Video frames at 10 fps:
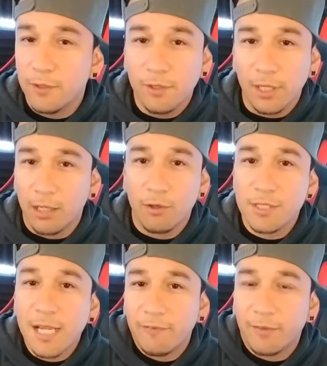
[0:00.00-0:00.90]
as long
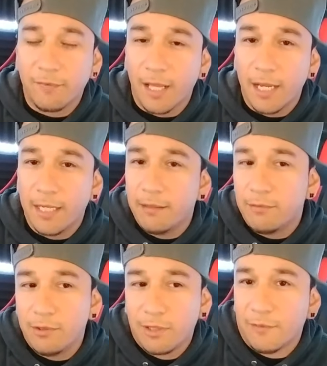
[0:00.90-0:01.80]
as you have enough
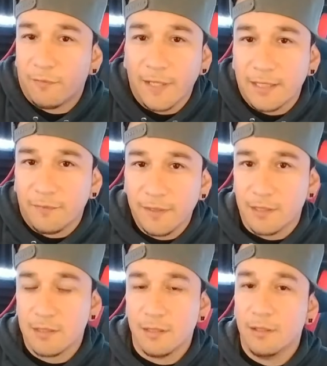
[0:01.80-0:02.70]
line, you can fight the fish.